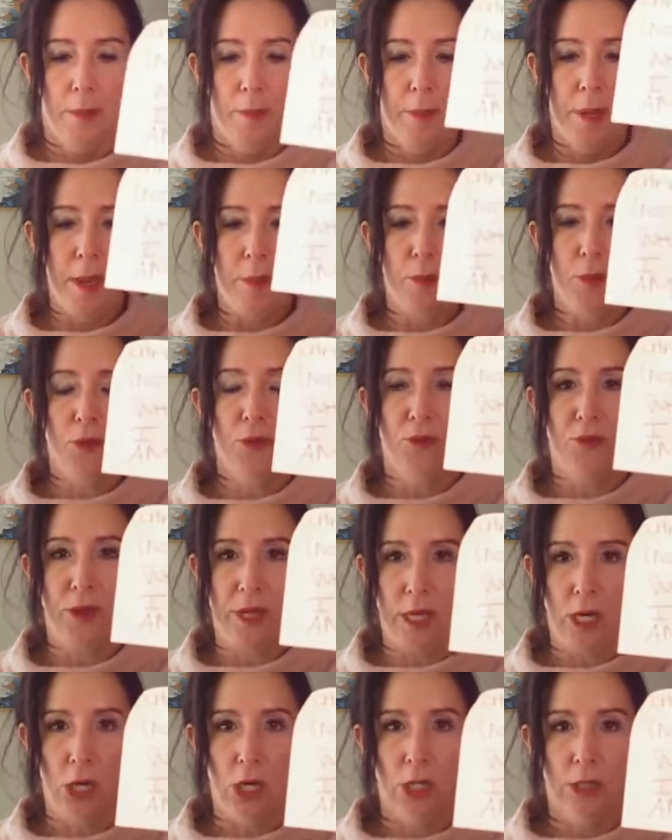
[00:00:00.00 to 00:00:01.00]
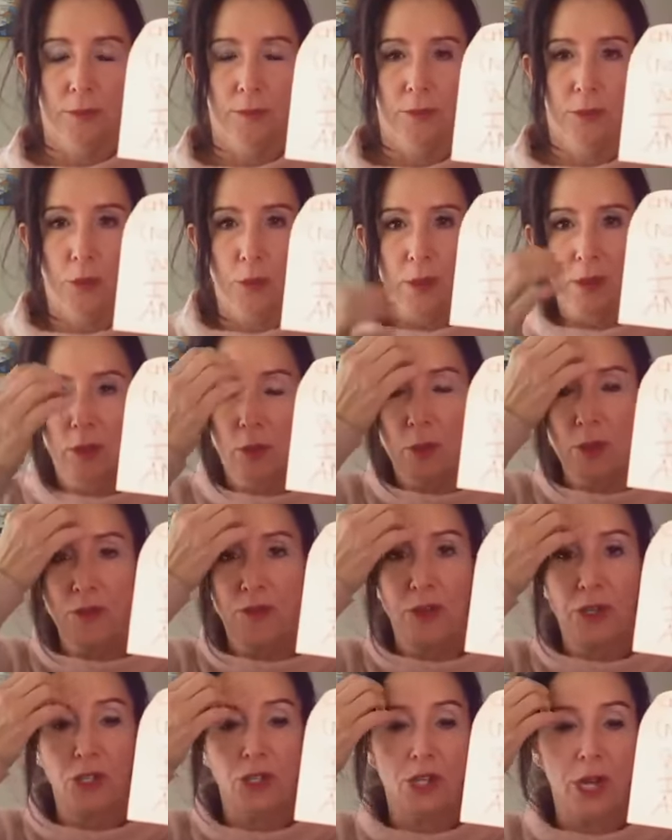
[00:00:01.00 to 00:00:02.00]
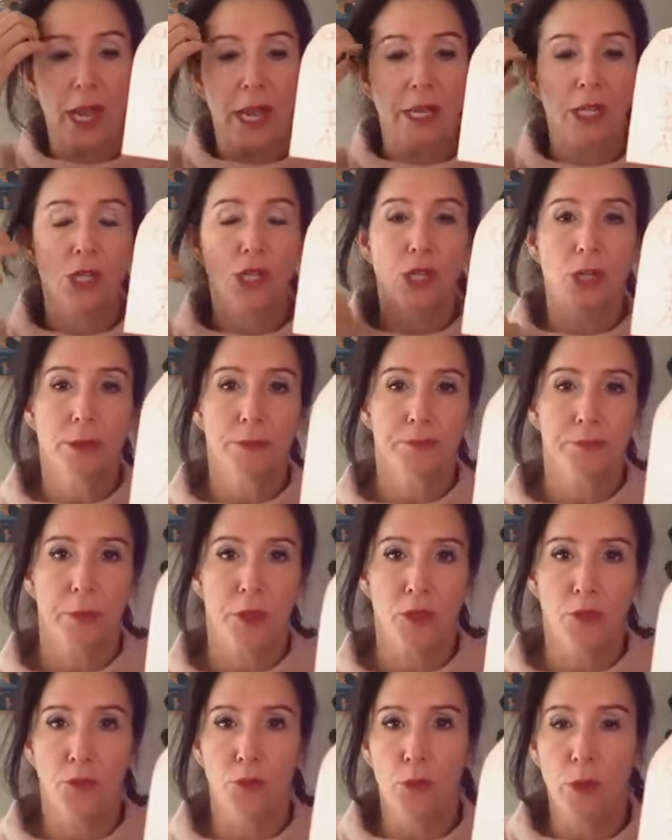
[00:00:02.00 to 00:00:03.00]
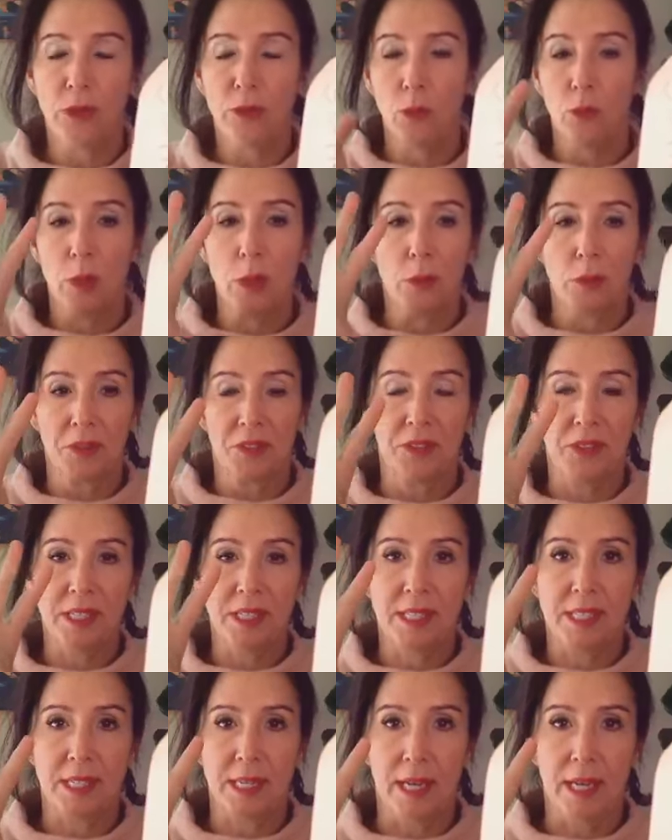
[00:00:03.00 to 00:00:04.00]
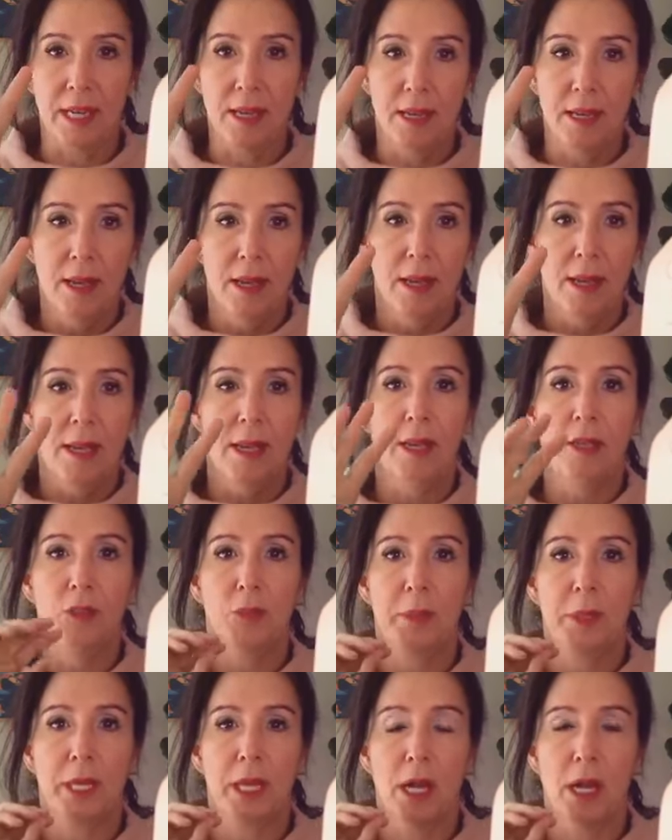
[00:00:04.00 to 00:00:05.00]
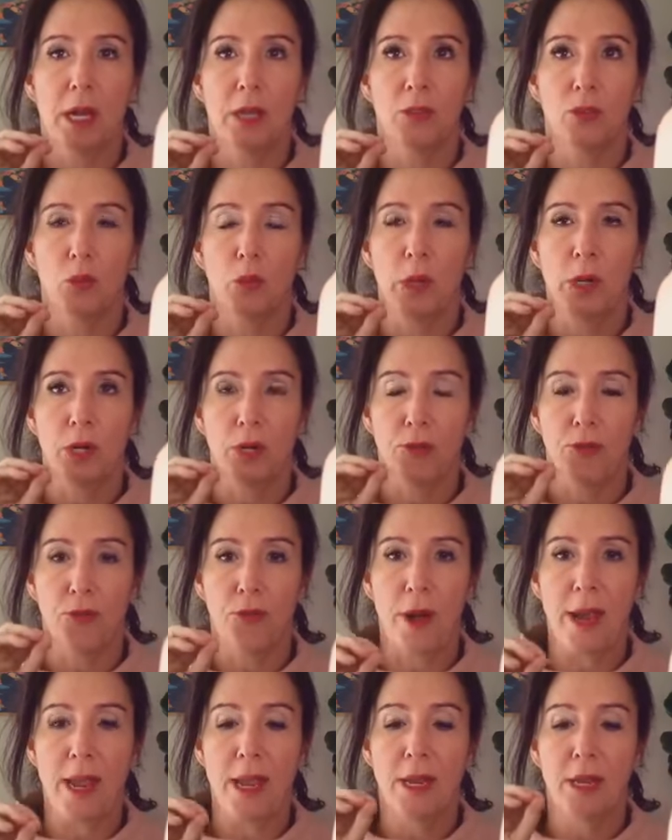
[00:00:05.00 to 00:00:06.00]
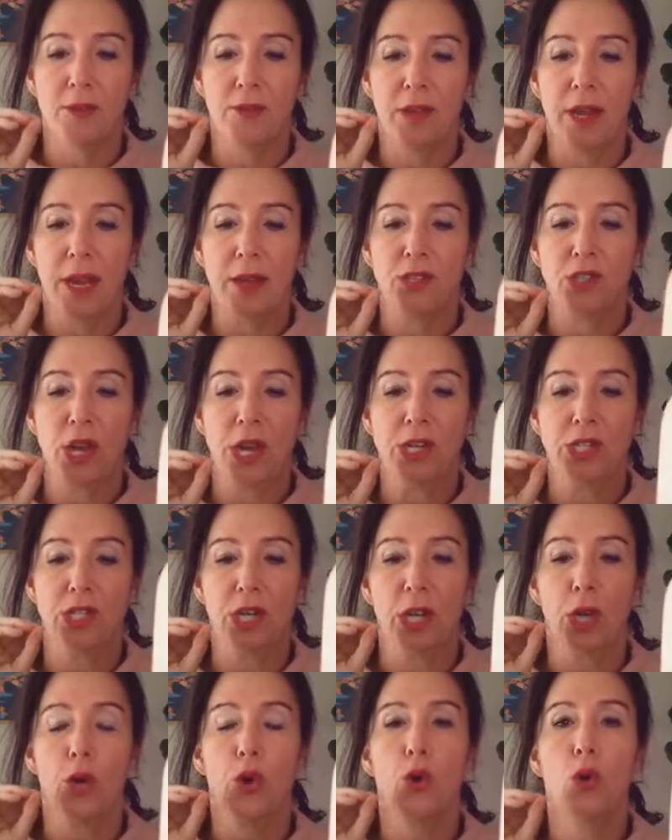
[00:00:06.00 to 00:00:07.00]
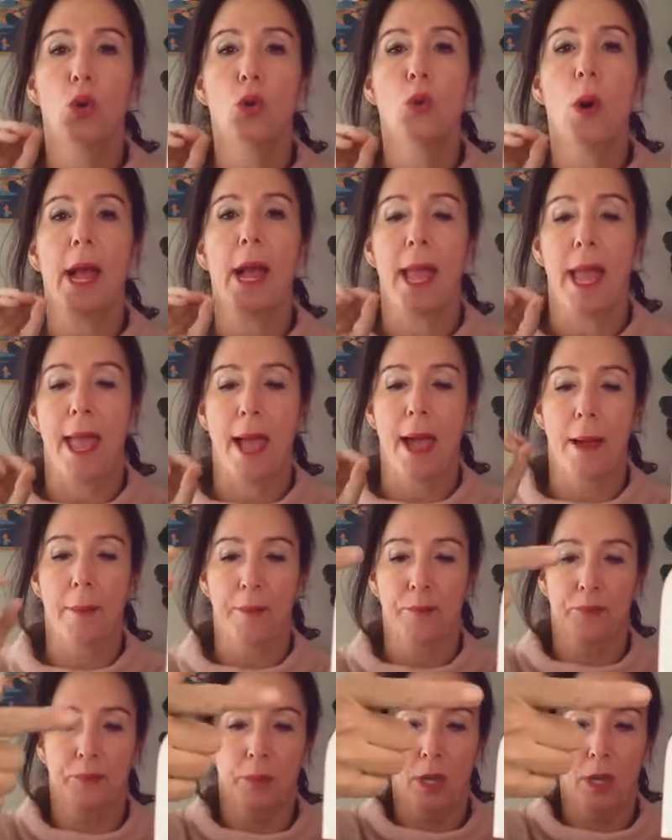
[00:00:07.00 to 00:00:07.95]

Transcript: People fear, the reason we fear change, the reason we resist it is because we're afraid of it changing who I am,